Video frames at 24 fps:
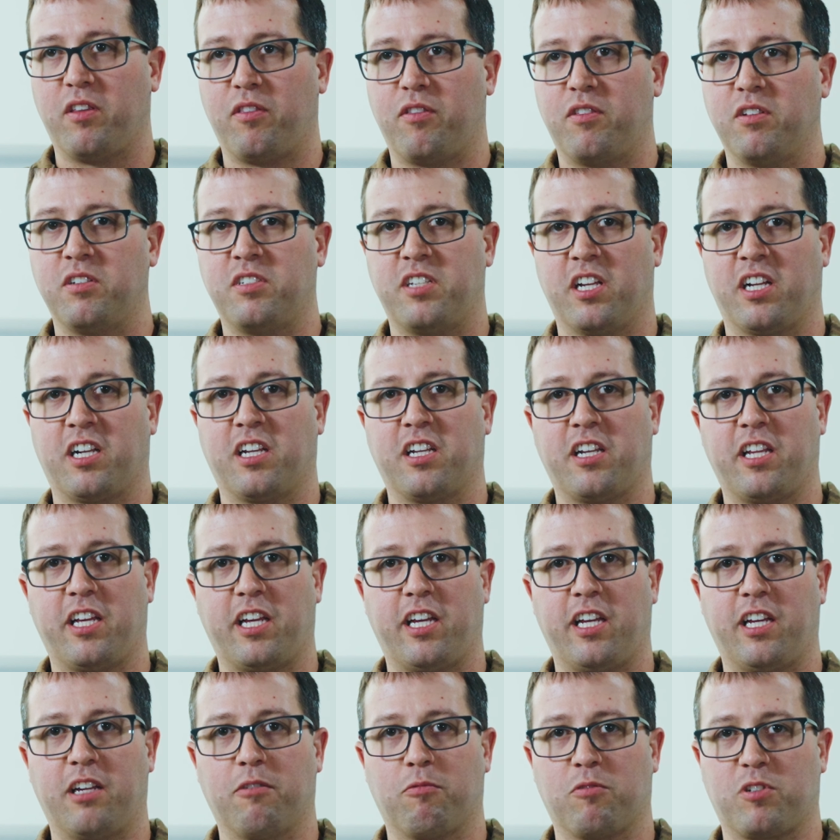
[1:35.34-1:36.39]
with
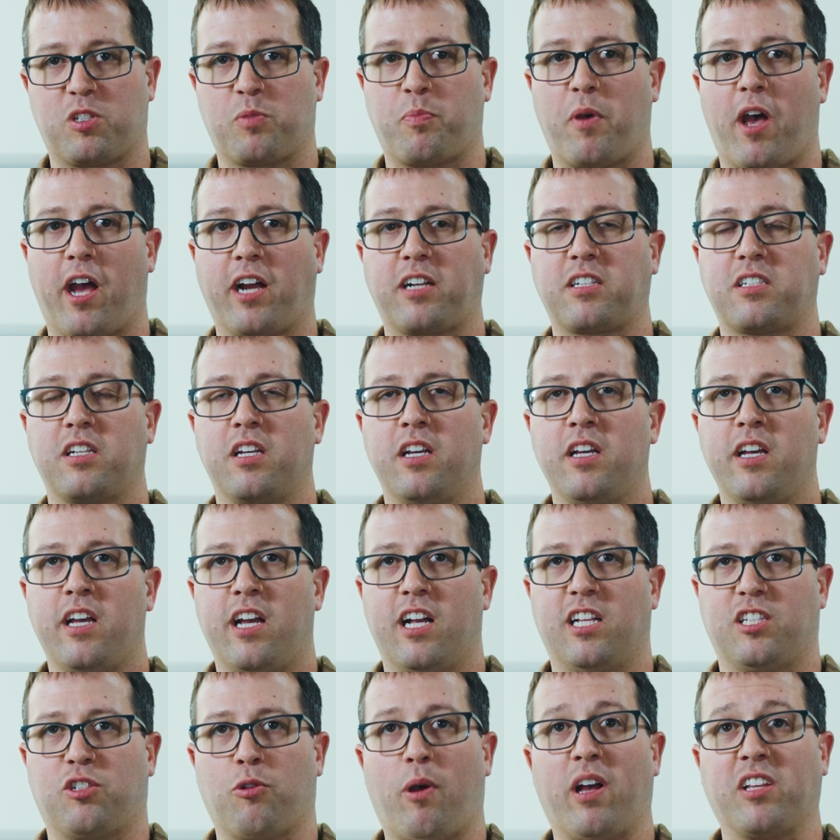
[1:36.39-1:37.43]
dignity, respect.
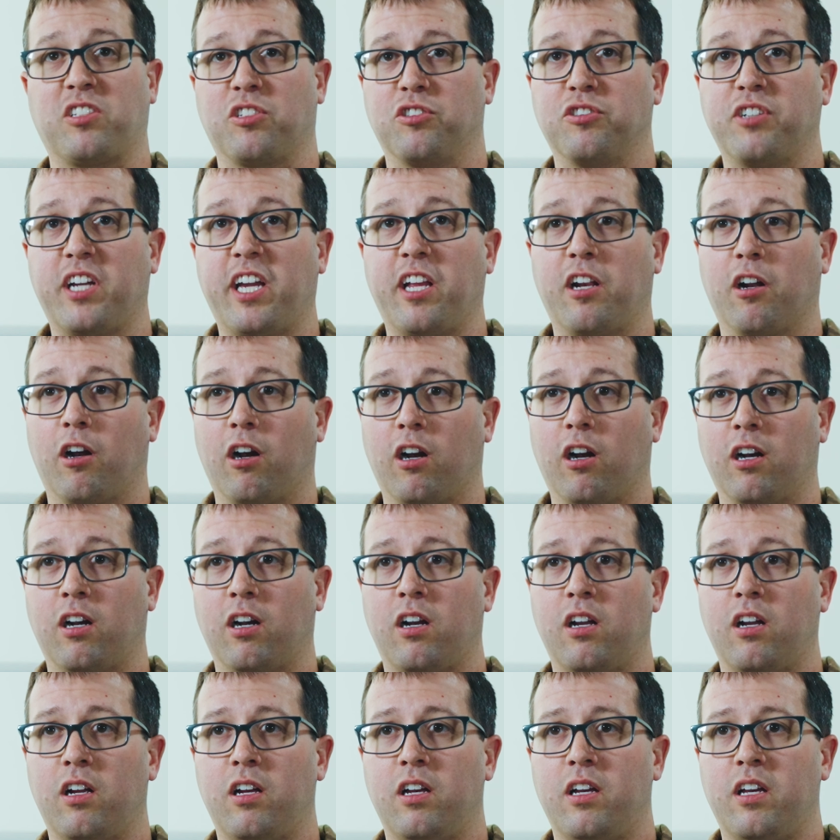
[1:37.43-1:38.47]
And so as a
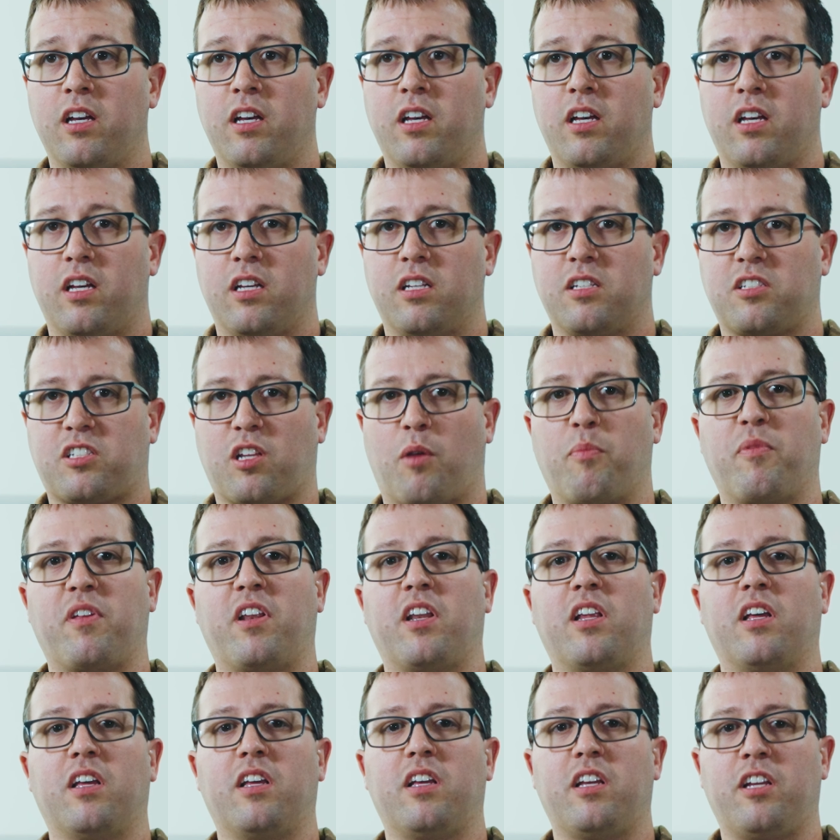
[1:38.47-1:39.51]
leader,
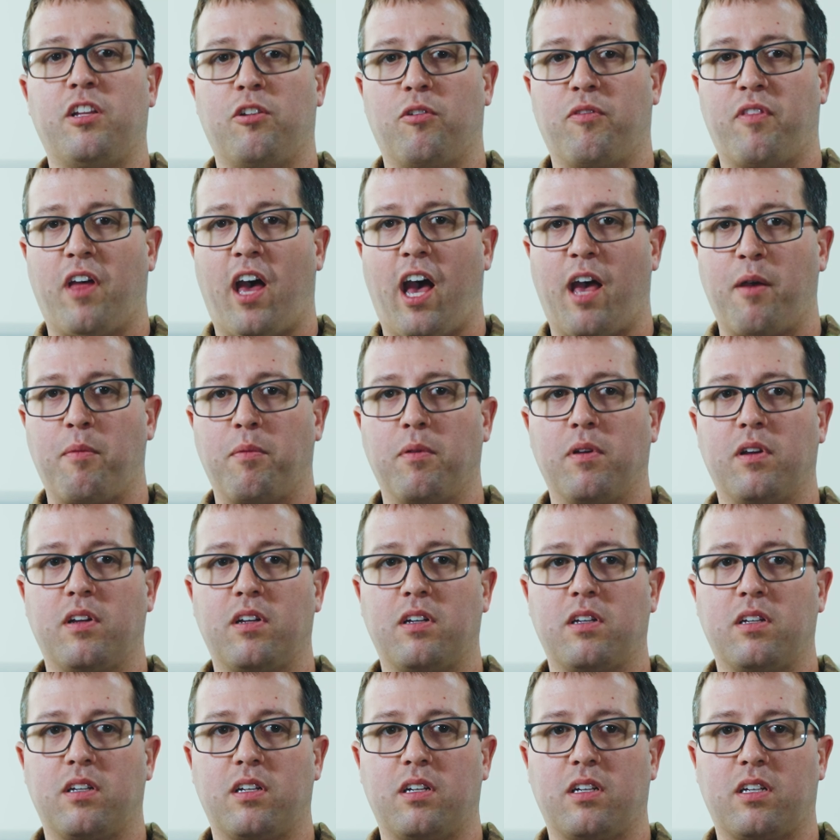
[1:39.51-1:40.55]
something, you know, that
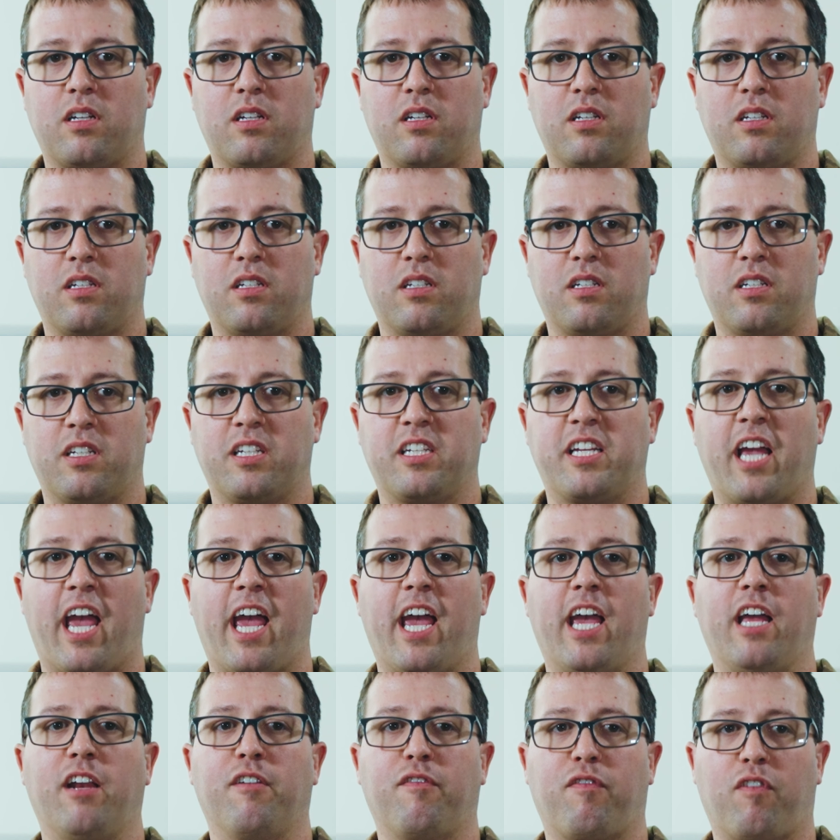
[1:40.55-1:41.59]
I
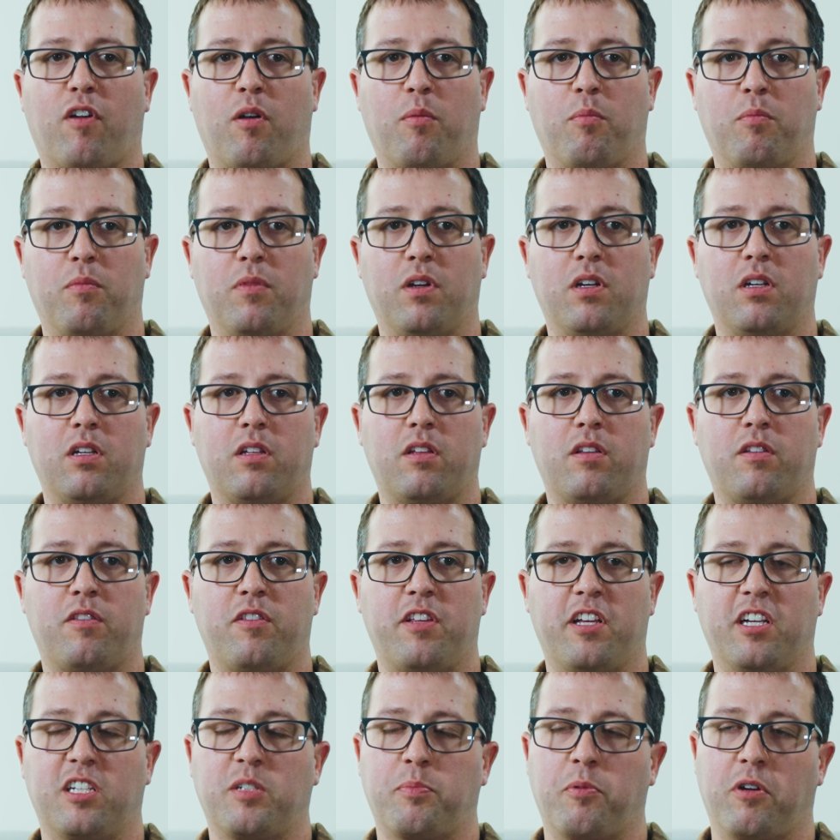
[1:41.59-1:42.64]
gained from
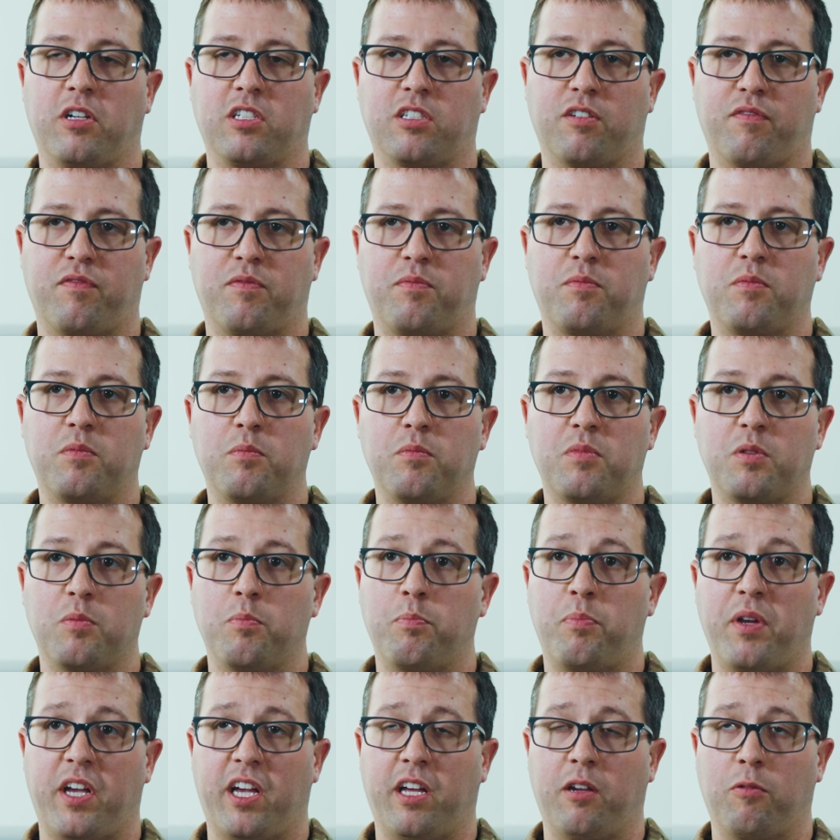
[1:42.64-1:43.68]
the experience of
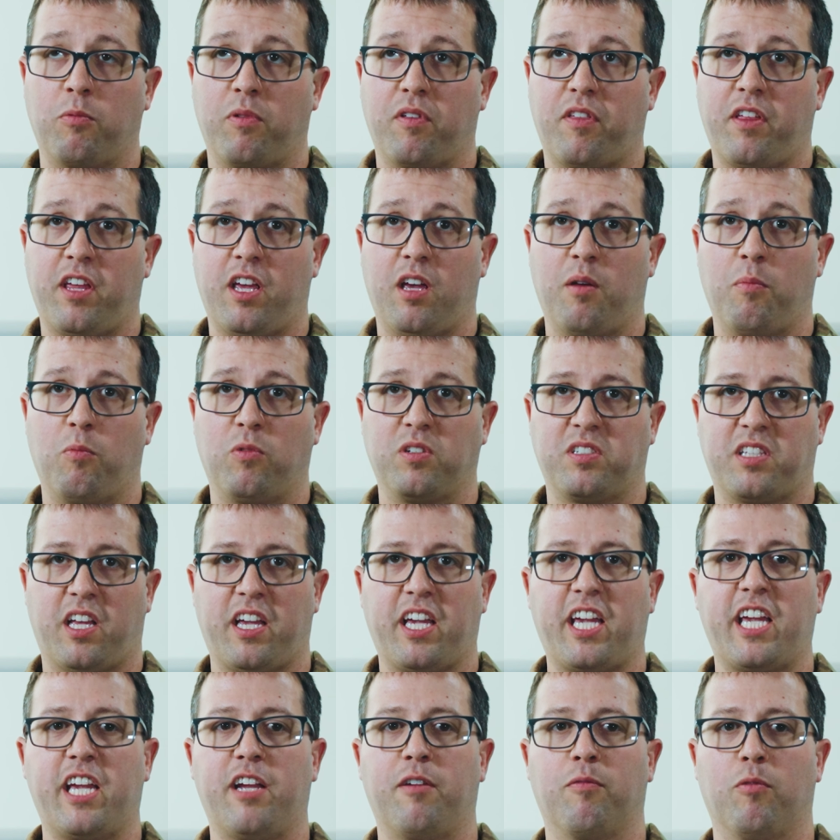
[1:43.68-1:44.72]
being with him was
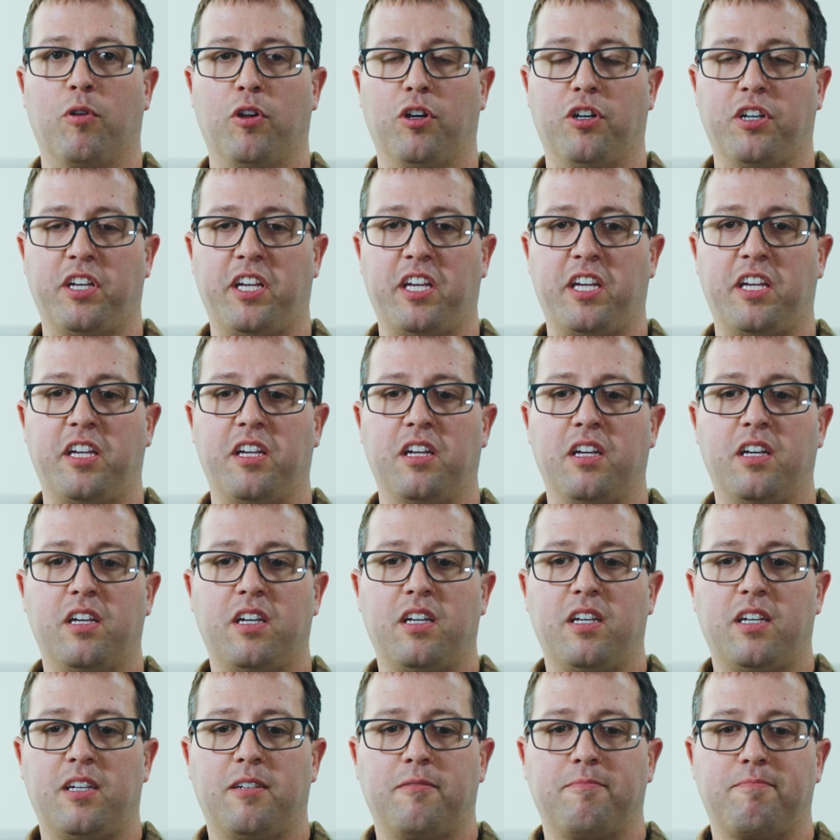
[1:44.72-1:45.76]
that he really,
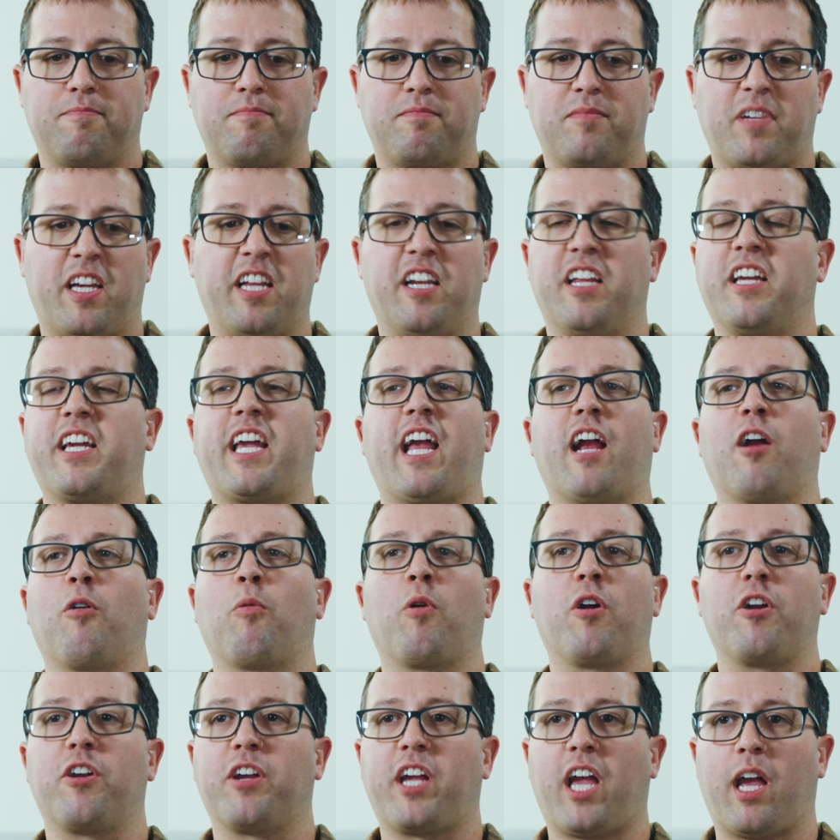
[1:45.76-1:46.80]
he didn't
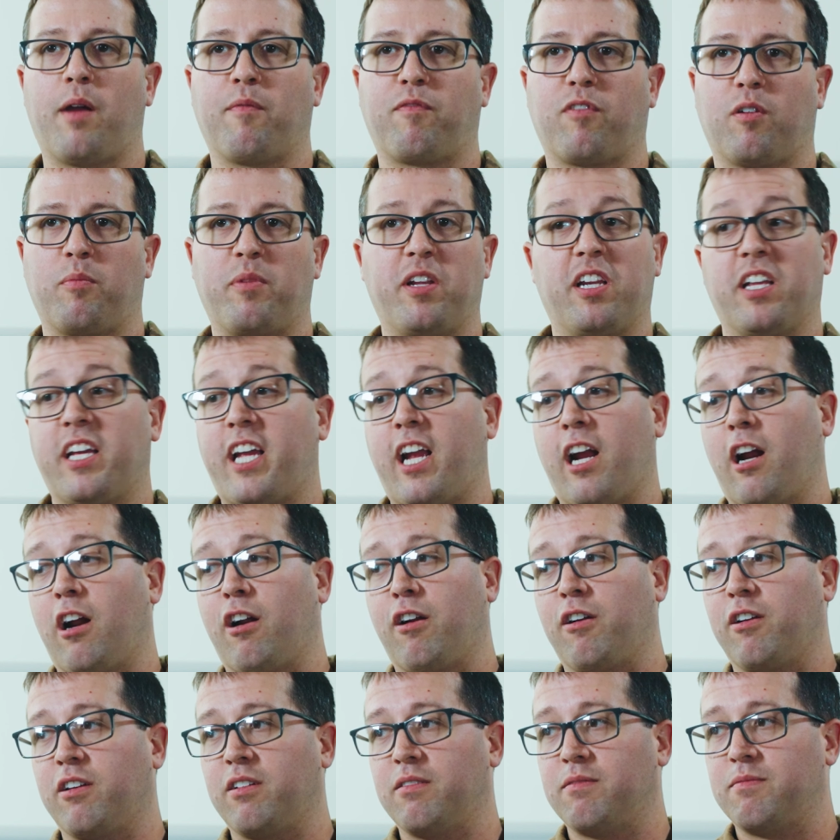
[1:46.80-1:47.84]
care where you came from. He didn't
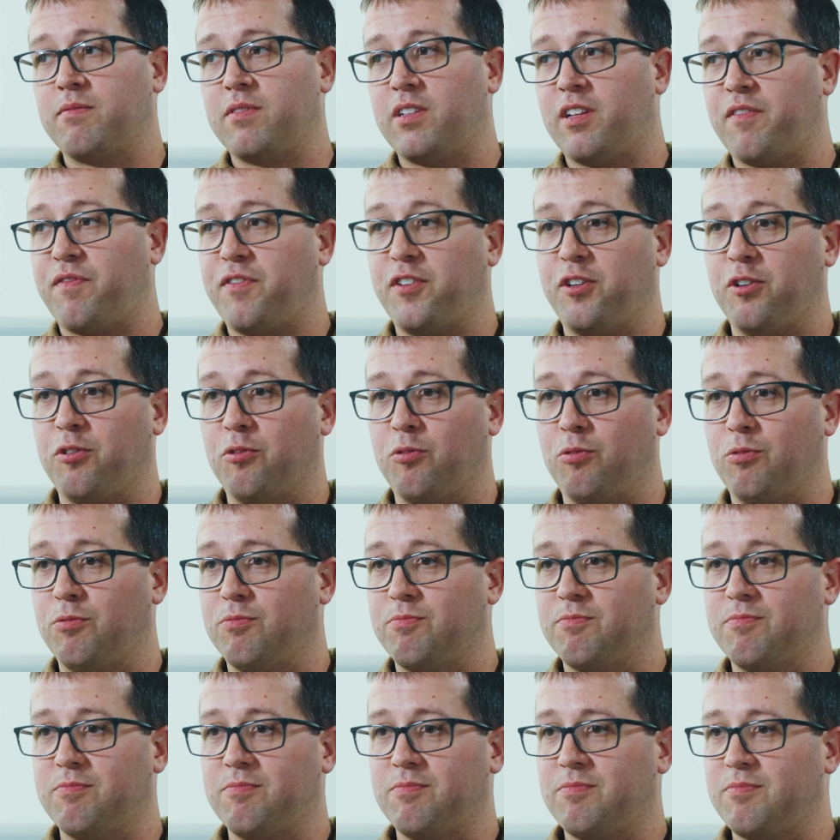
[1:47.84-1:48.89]
care if
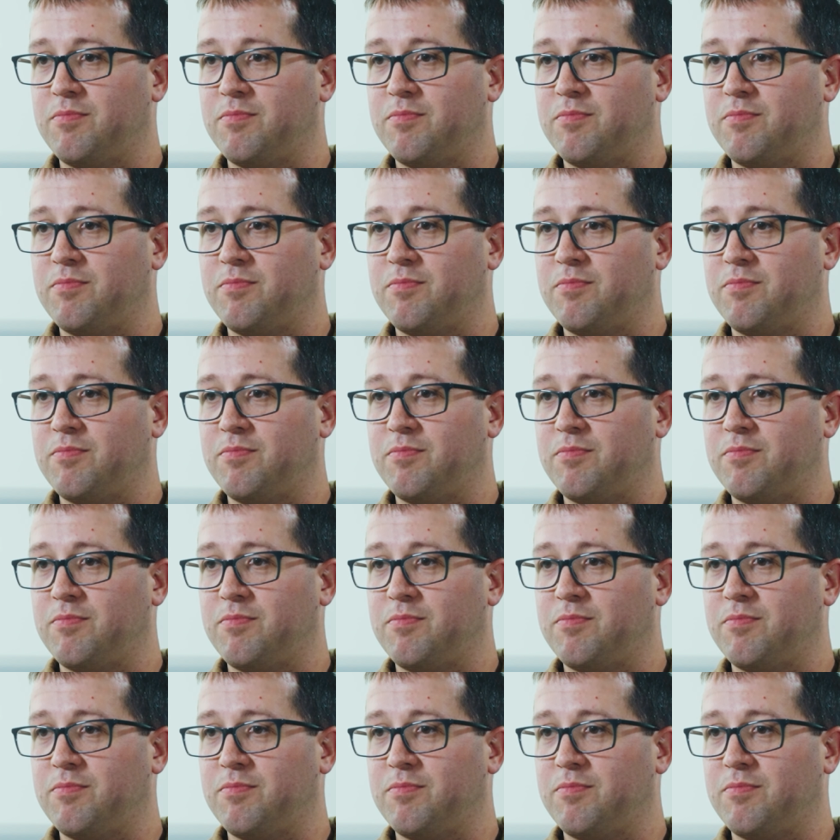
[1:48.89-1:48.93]
you,